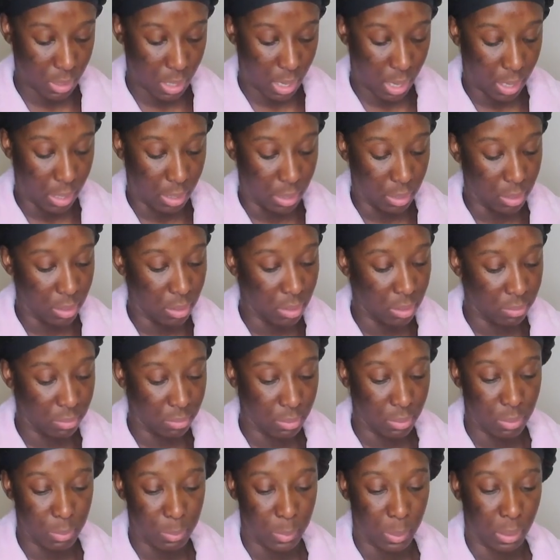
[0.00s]
I love
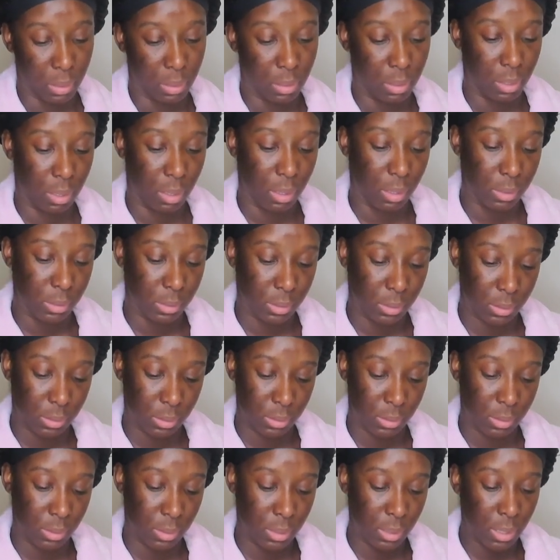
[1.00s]
it. Oh my gosh.
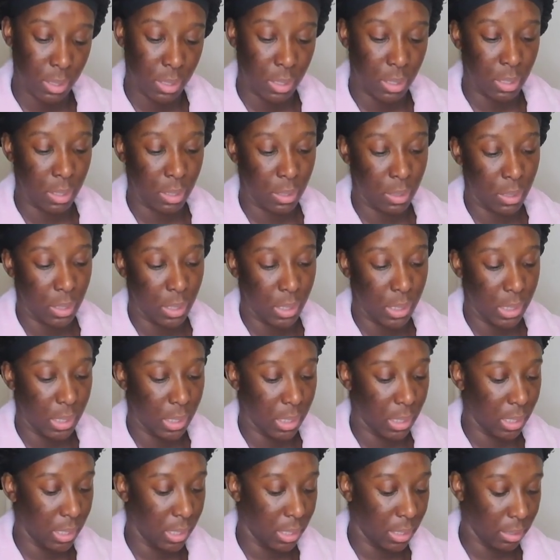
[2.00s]

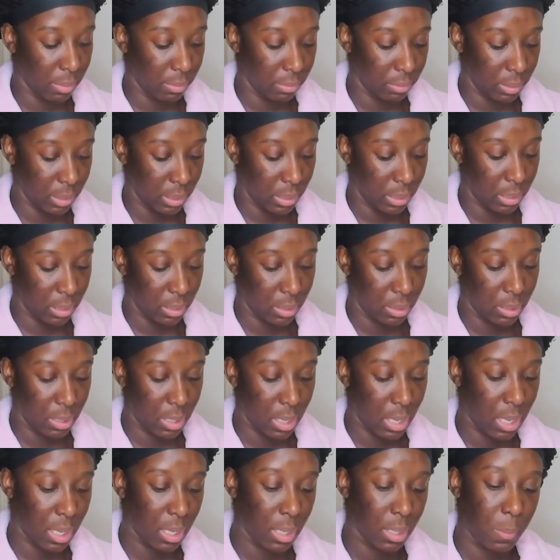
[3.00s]
Yeah, they definitely did
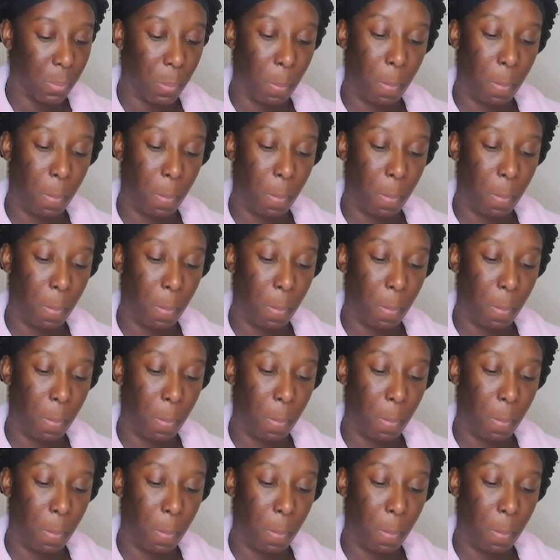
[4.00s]
that.